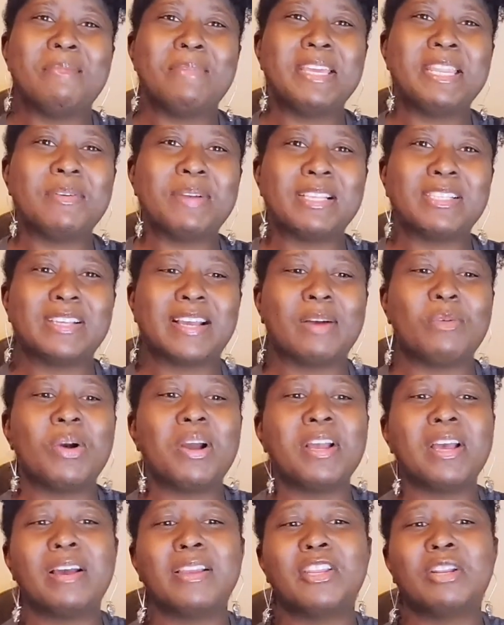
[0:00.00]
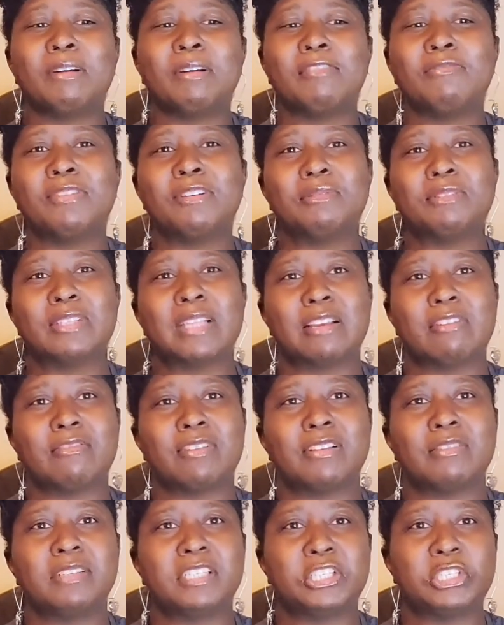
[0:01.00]
anyway, so I woke up, you know, my foot was like
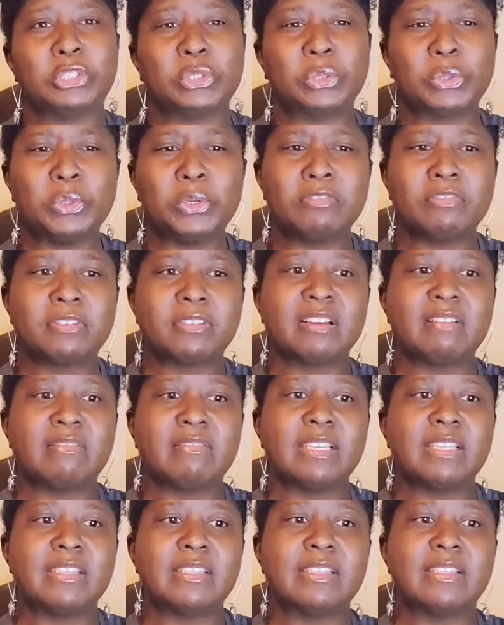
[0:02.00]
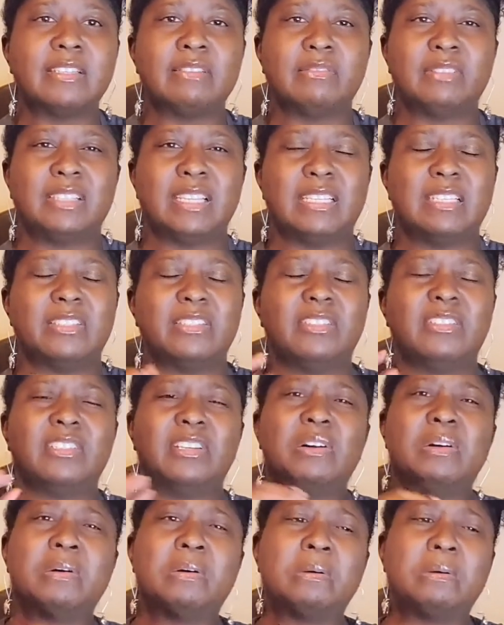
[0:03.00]
really, really sore for some reason. It was like this
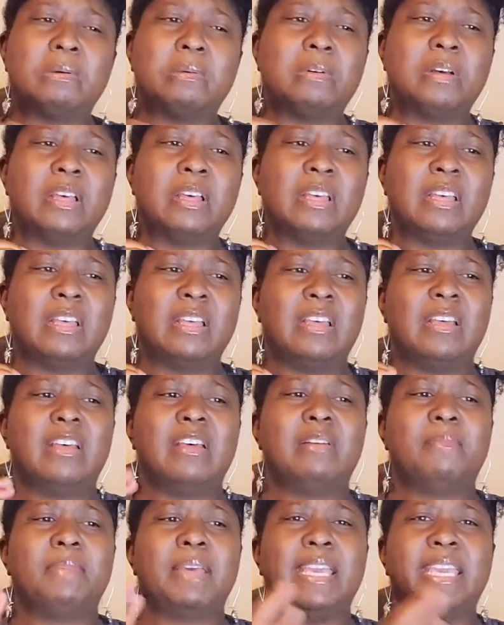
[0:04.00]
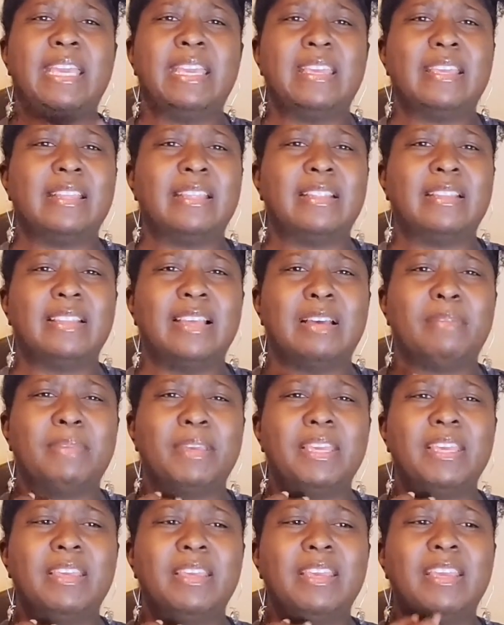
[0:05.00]
dull aching. I
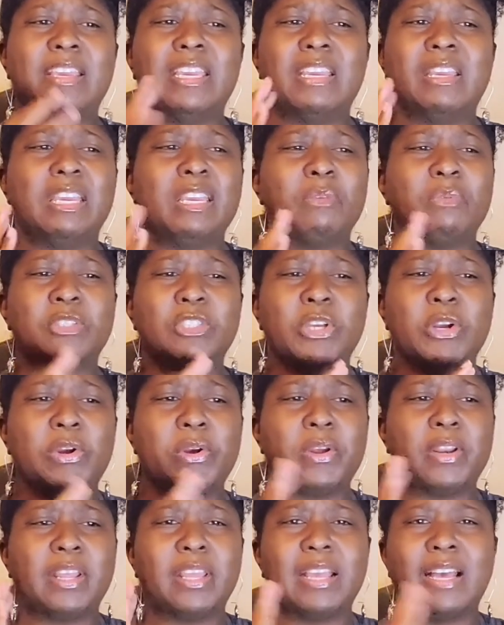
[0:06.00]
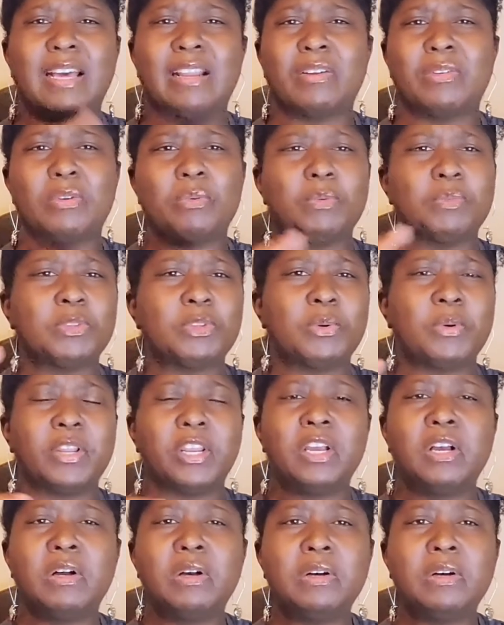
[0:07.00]
mean, it was hurting. I don't know what was
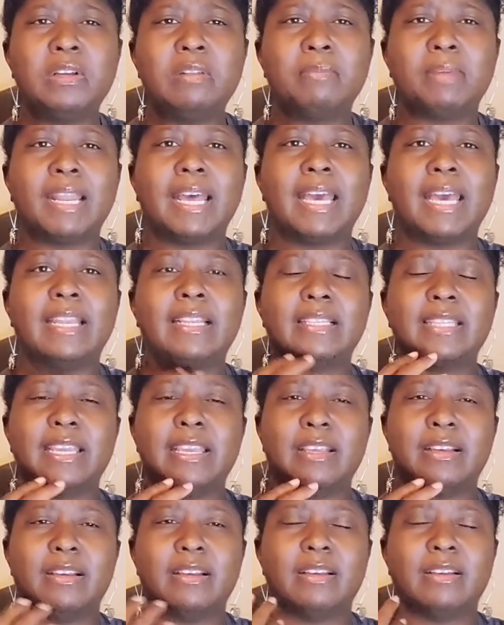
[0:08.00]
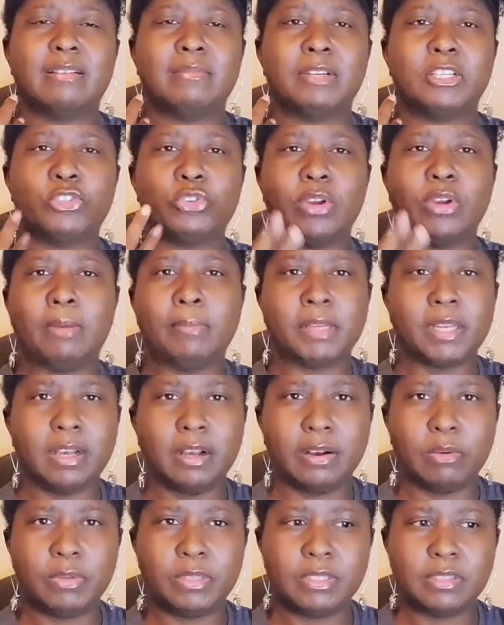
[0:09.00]
going on, but I had to take a
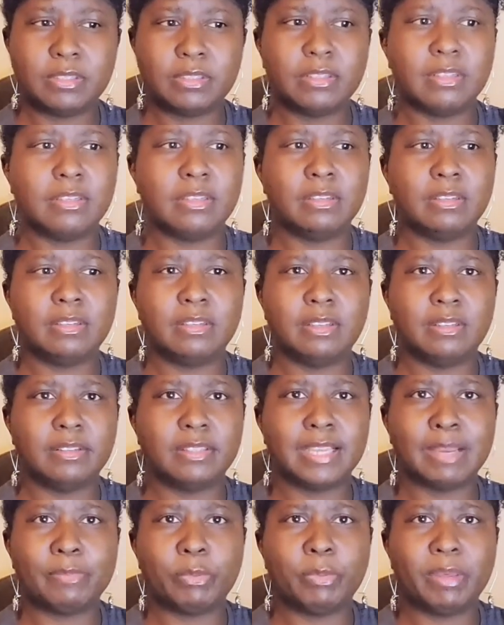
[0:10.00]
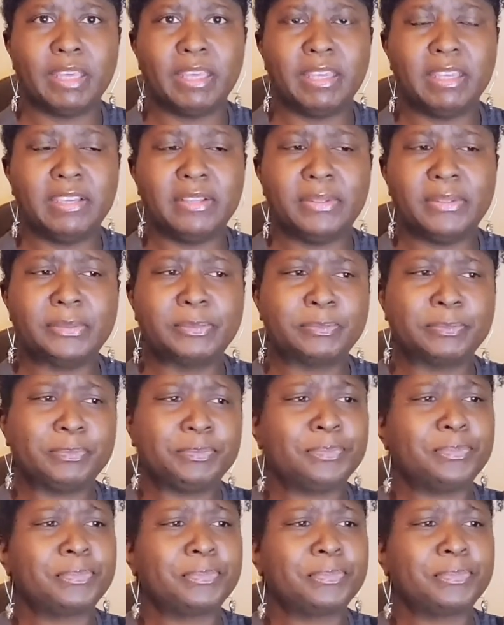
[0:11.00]
Tramadol, which is another type of painkiller.